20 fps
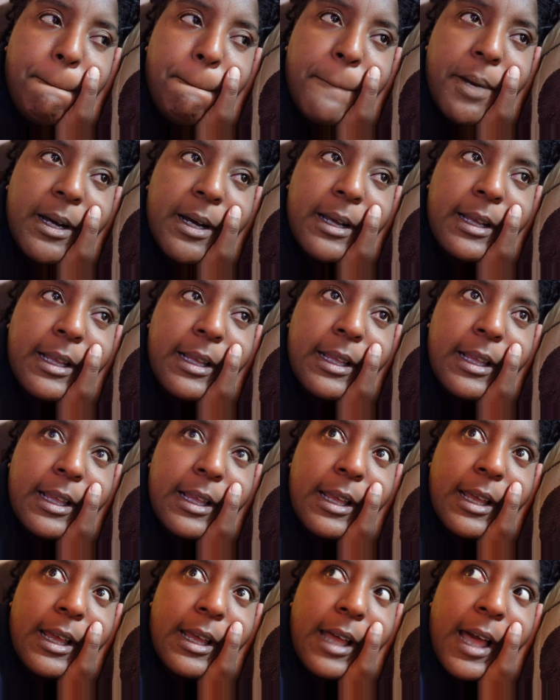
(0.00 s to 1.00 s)
but
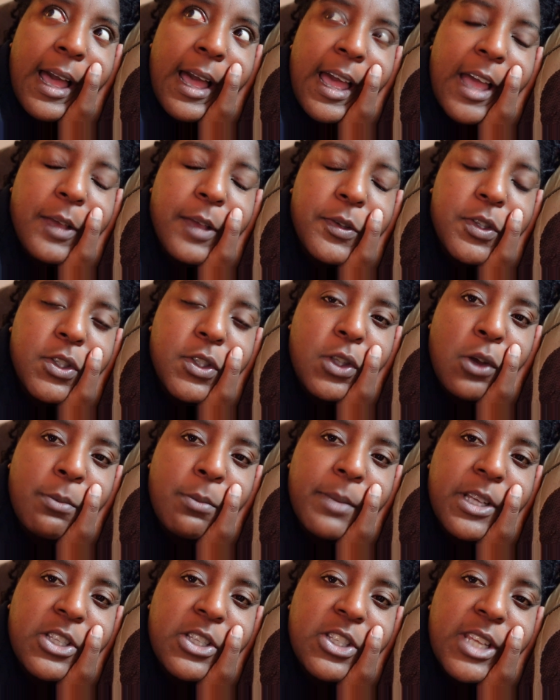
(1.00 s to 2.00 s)
I have so
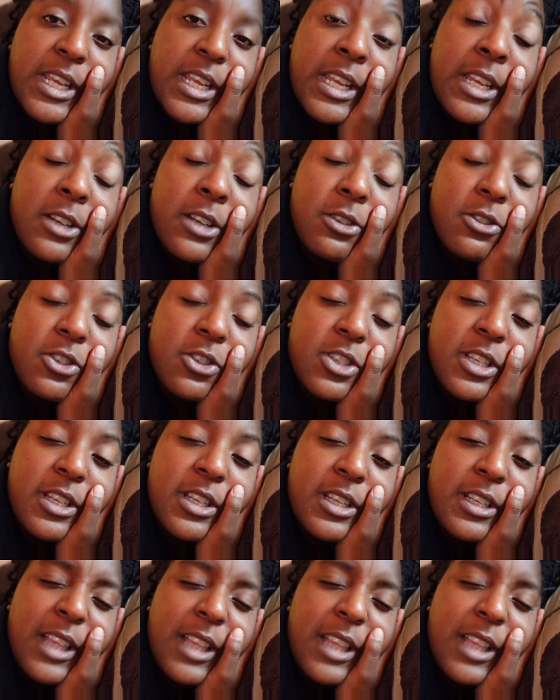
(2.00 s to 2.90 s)
much energy.